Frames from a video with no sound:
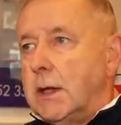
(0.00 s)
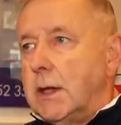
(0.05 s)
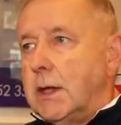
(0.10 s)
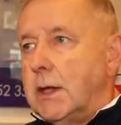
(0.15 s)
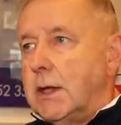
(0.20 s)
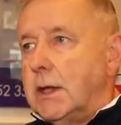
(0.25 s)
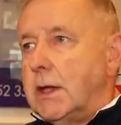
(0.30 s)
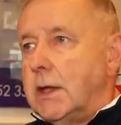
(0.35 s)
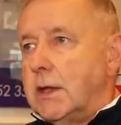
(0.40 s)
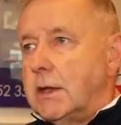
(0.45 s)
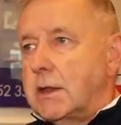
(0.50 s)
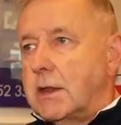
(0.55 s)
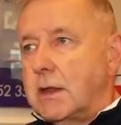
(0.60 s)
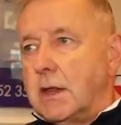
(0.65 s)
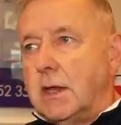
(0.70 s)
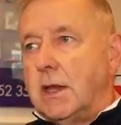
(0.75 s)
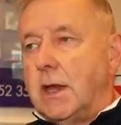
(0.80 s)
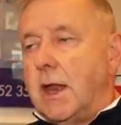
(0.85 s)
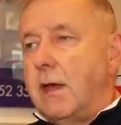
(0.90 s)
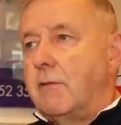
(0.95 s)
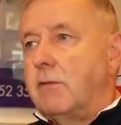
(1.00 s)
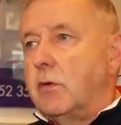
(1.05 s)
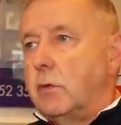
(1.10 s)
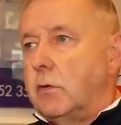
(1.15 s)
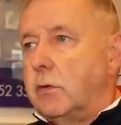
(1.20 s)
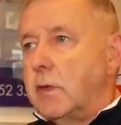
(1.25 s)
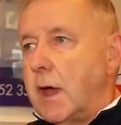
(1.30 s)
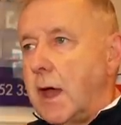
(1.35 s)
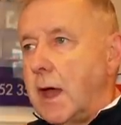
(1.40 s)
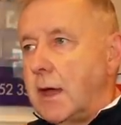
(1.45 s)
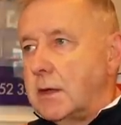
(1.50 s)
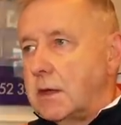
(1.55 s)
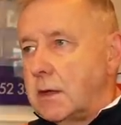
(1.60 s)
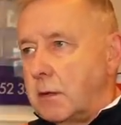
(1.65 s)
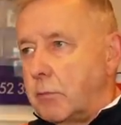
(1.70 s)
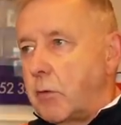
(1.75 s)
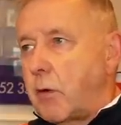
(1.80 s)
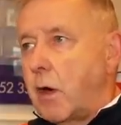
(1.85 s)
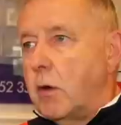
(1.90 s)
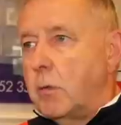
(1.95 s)
It's the level that's
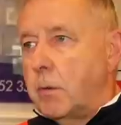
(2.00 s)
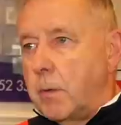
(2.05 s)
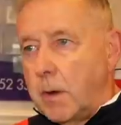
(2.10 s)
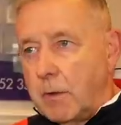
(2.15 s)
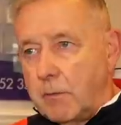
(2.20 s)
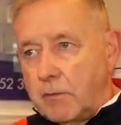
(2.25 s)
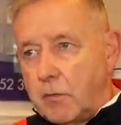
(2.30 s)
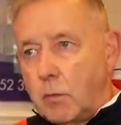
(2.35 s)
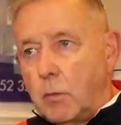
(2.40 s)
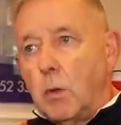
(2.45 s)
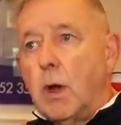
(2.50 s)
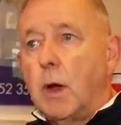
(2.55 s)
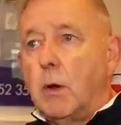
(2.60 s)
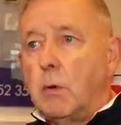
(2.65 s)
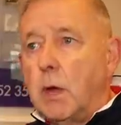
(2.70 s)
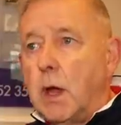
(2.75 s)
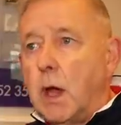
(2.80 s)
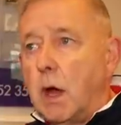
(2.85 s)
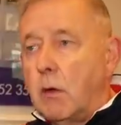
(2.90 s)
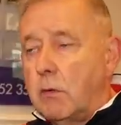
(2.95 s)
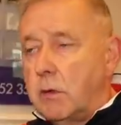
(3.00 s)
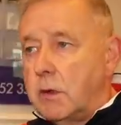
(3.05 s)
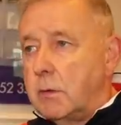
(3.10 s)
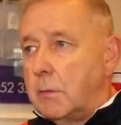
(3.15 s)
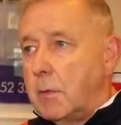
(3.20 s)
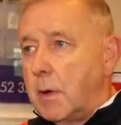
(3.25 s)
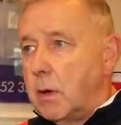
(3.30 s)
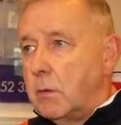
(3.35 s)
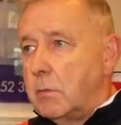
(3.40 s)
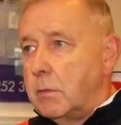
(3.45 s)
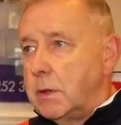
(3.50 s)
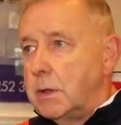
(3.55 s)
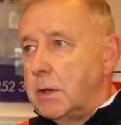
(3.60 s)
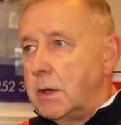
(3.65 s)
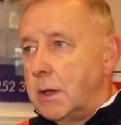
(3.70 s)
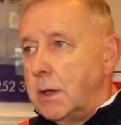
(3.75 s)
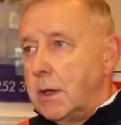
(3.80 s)
appropriate for where we are at the moment.